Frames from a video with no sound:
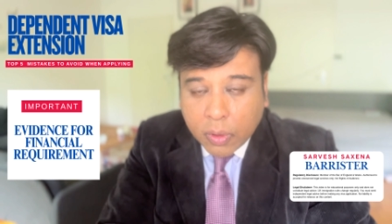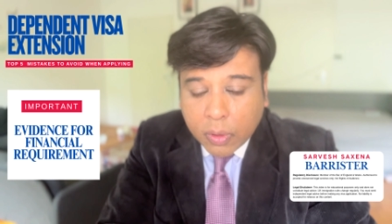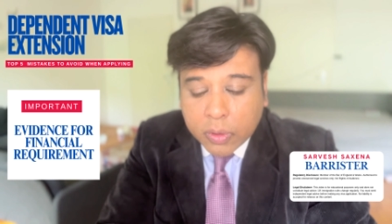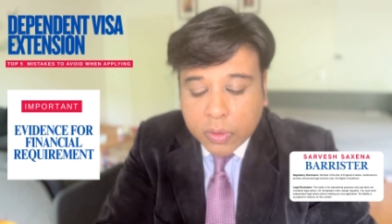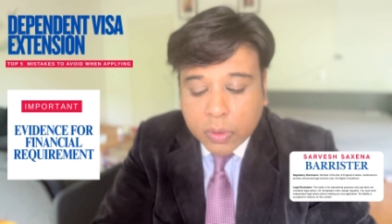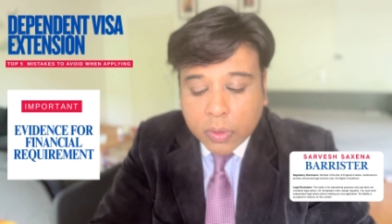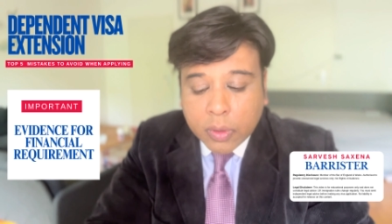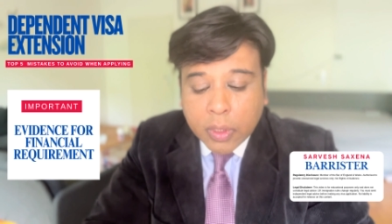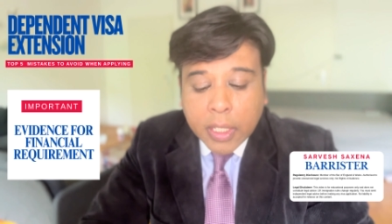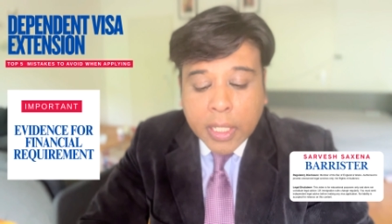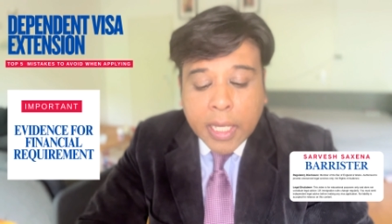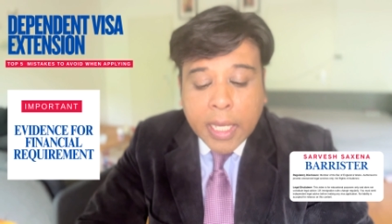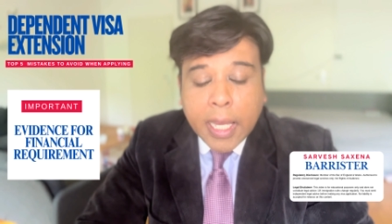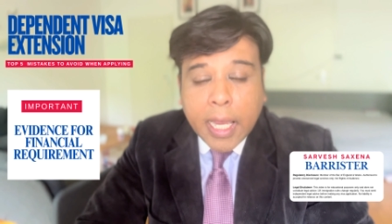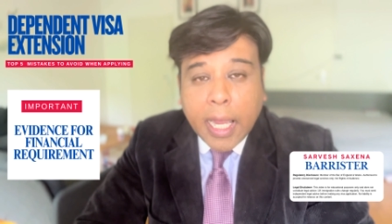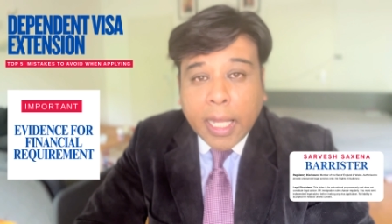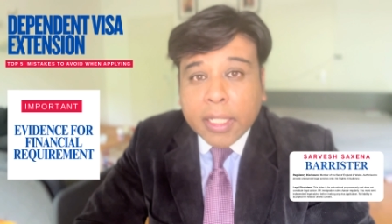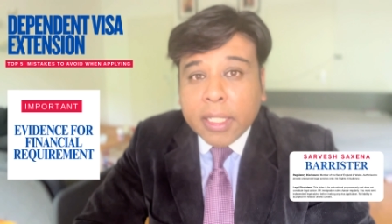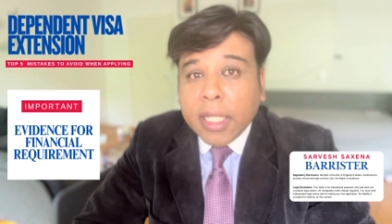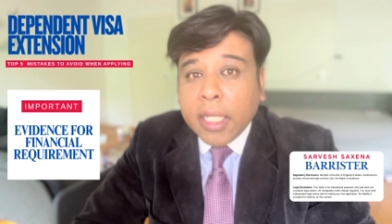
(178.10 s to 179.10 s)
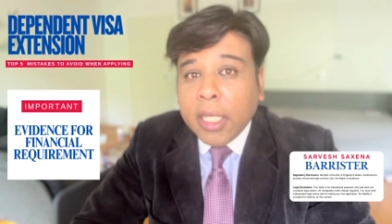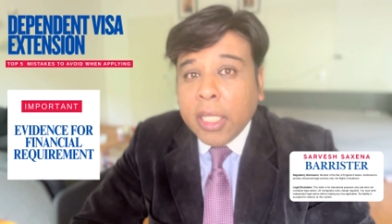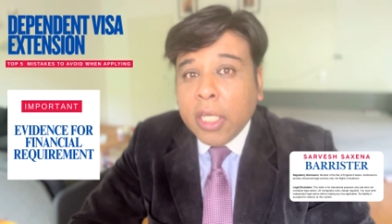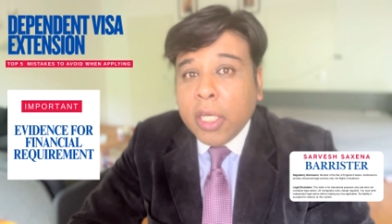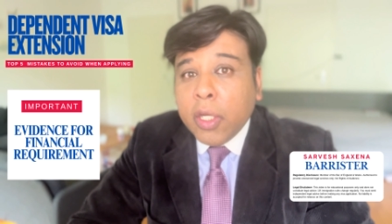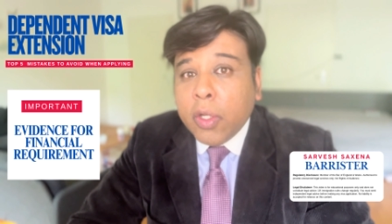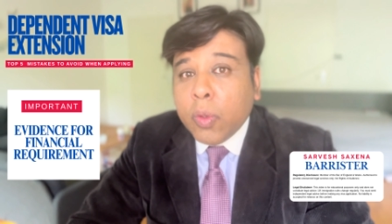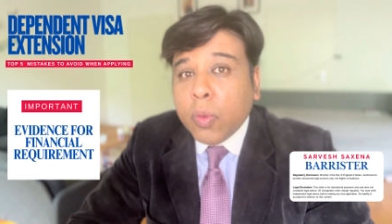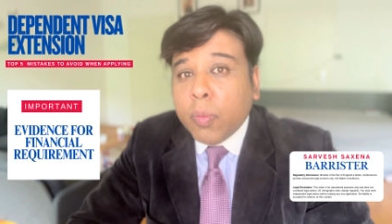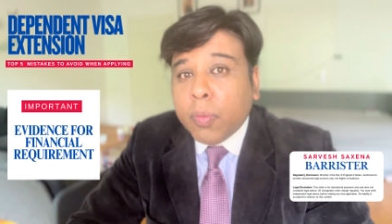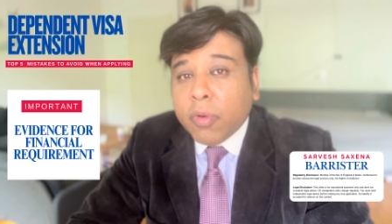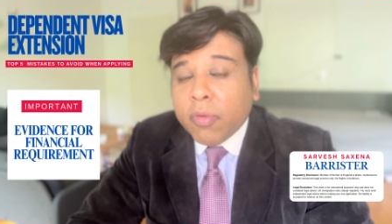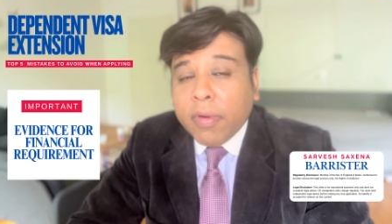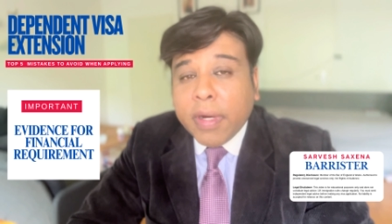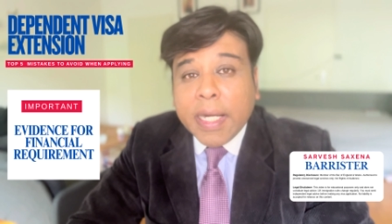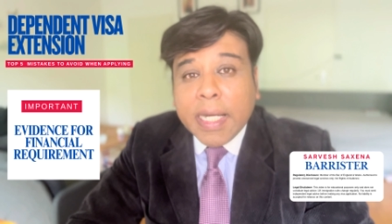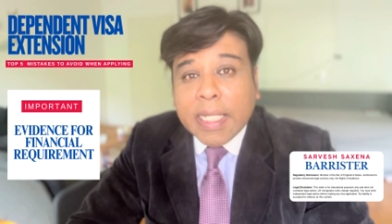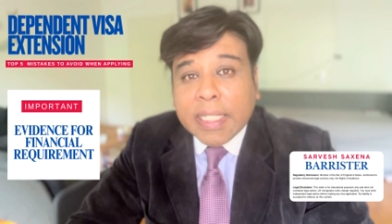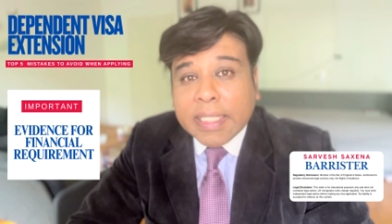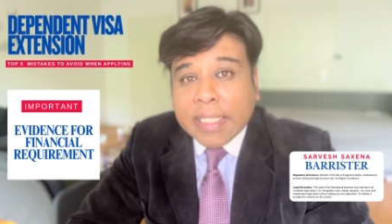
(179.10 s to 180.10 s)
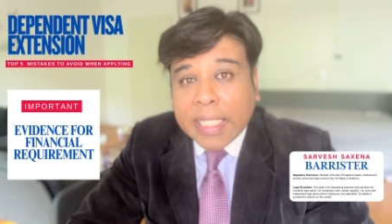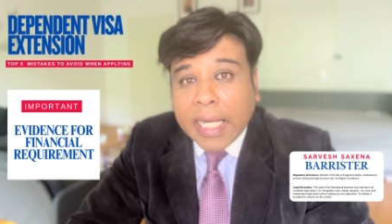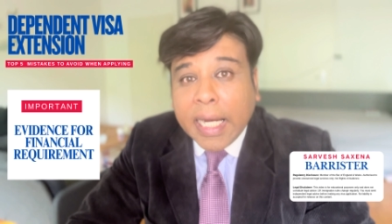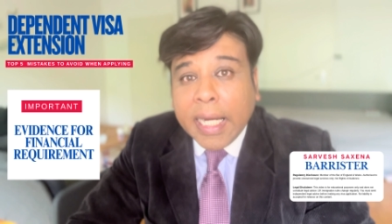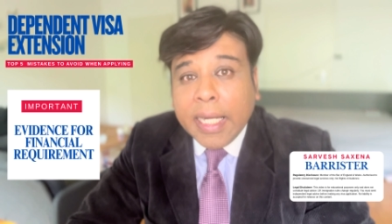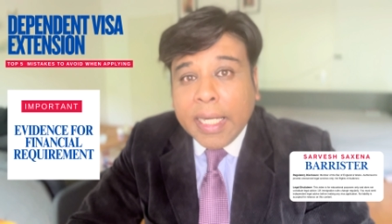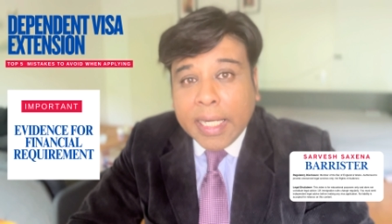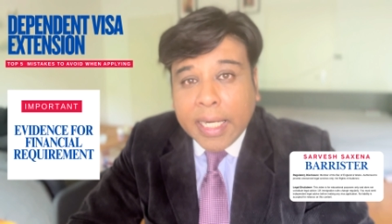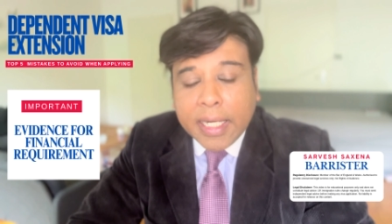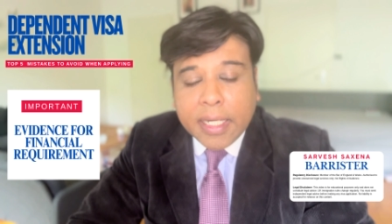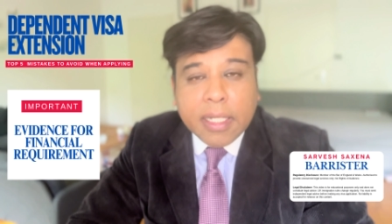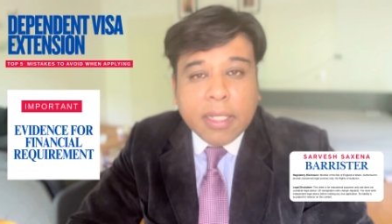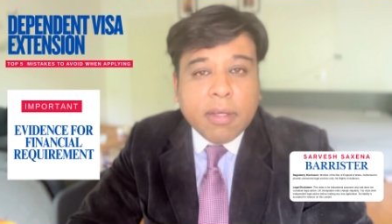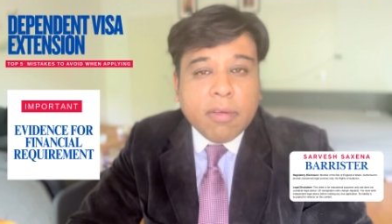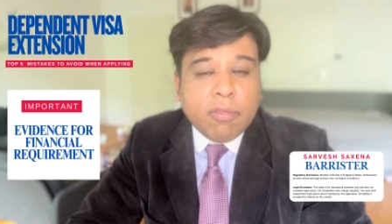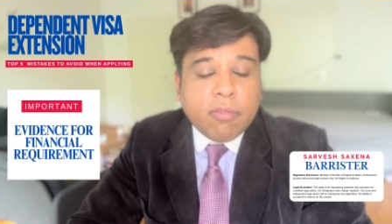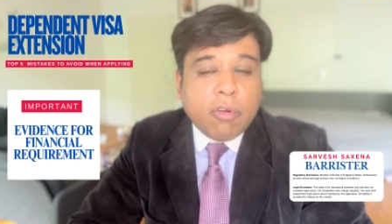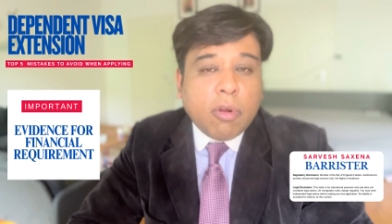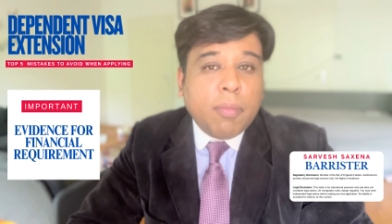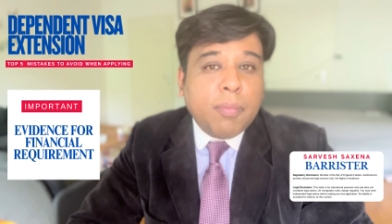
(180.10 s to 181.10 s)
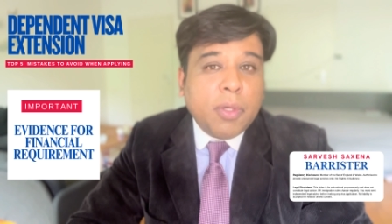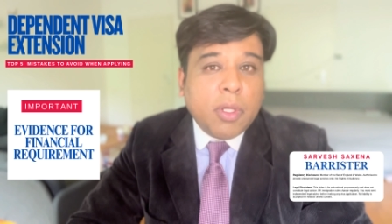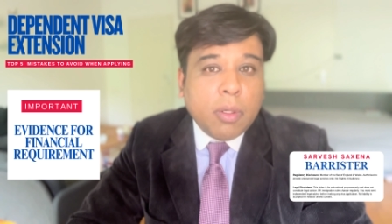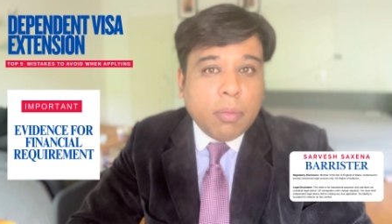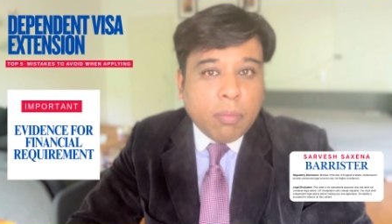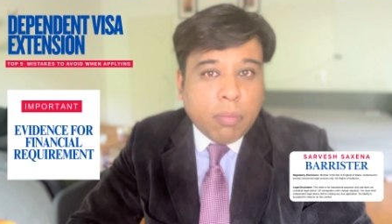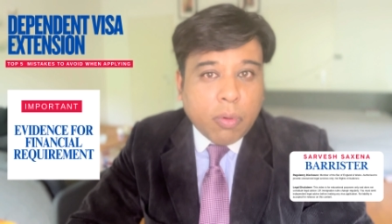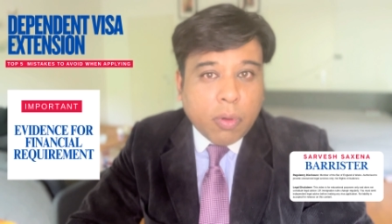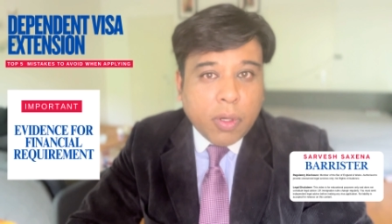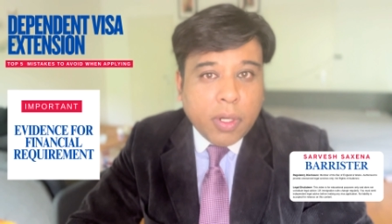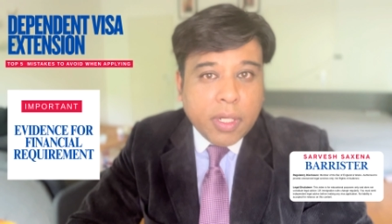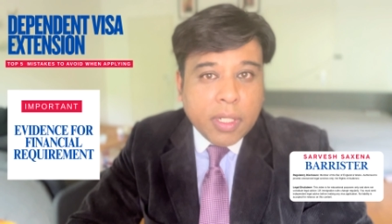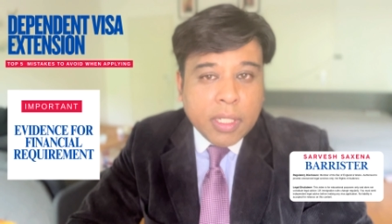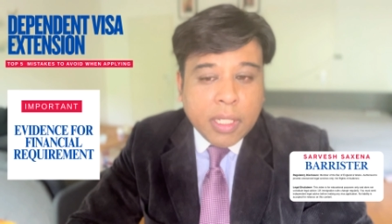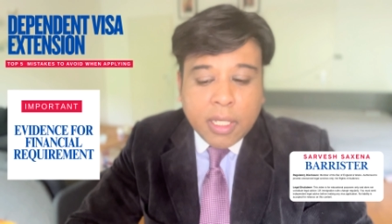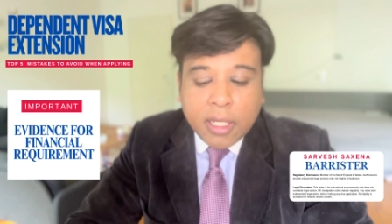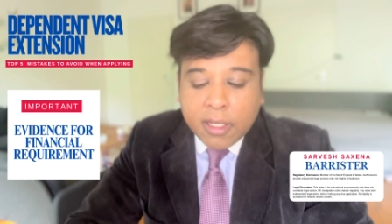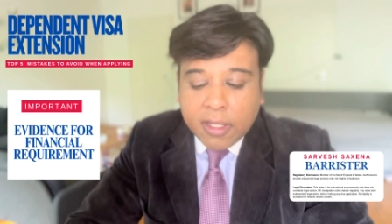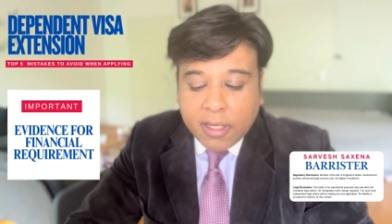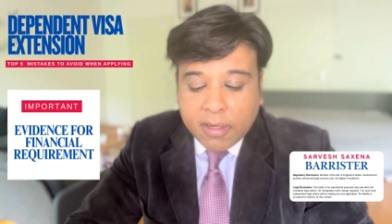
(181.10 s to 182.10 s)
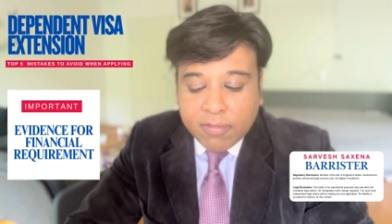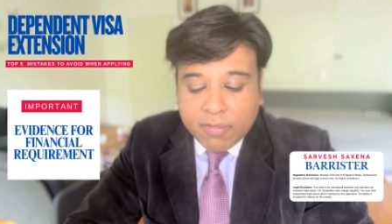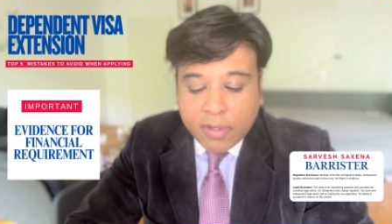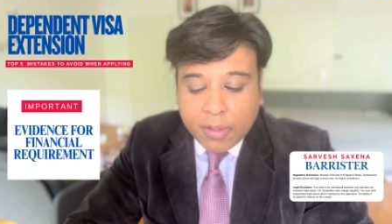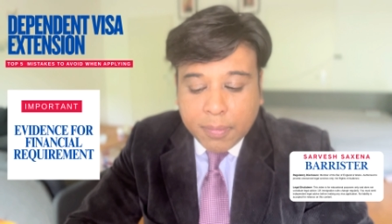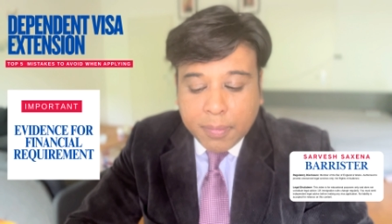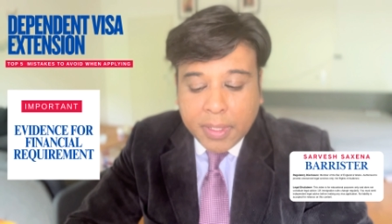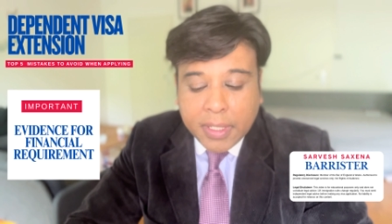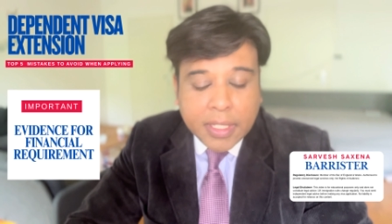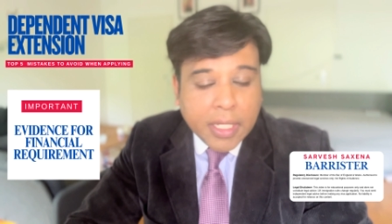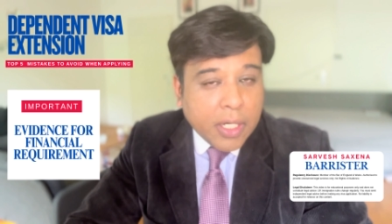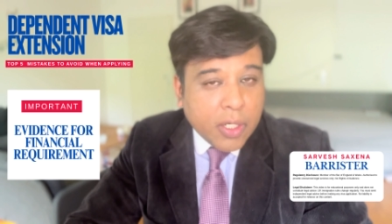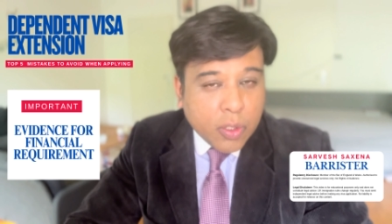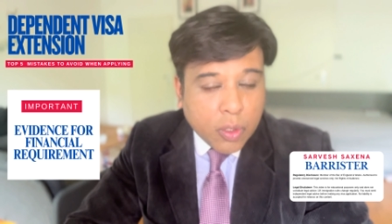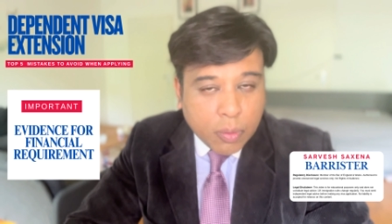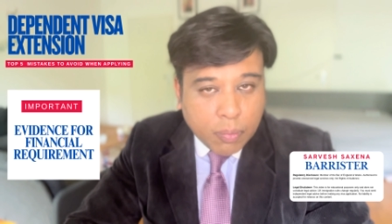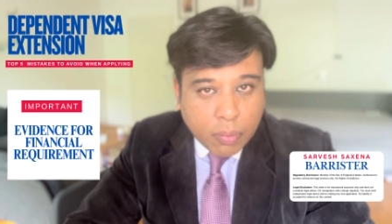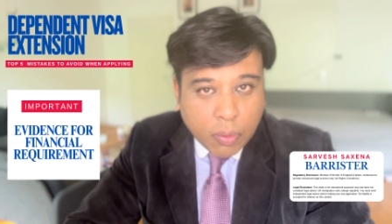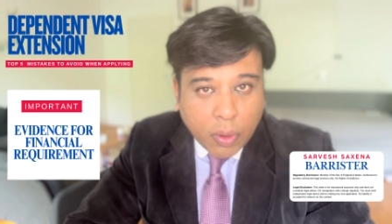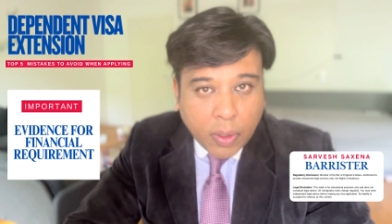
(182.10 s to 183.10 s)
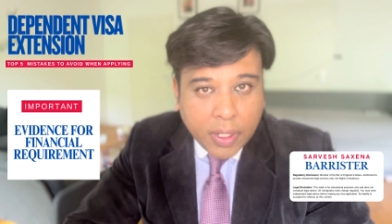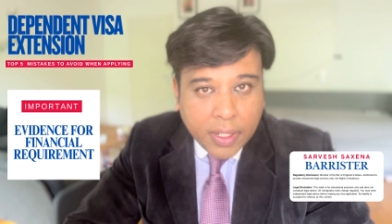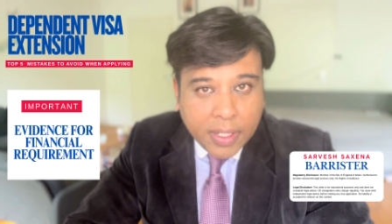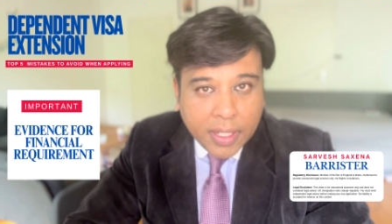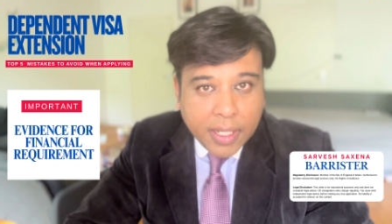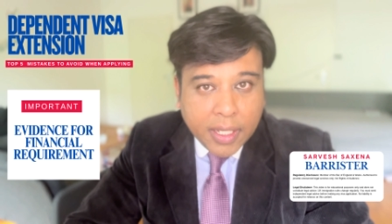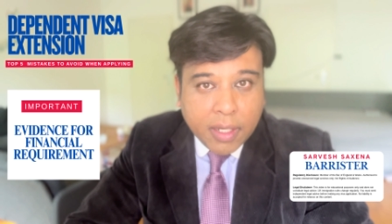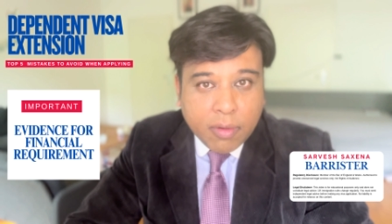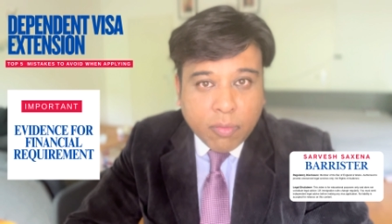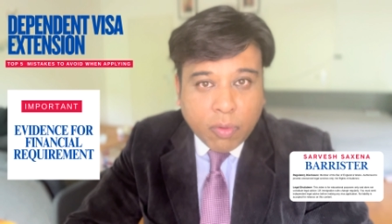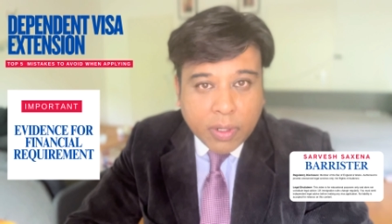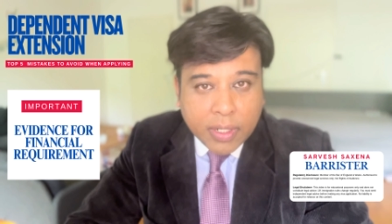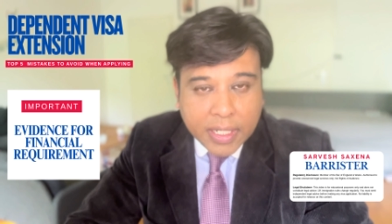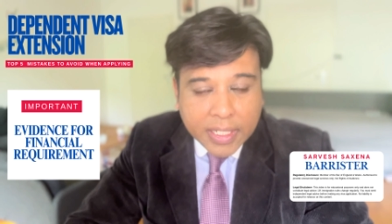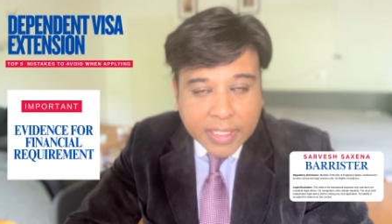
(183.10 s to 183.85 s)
also. And then you need to provide a signed letter from your employer confirming that you're employed there, what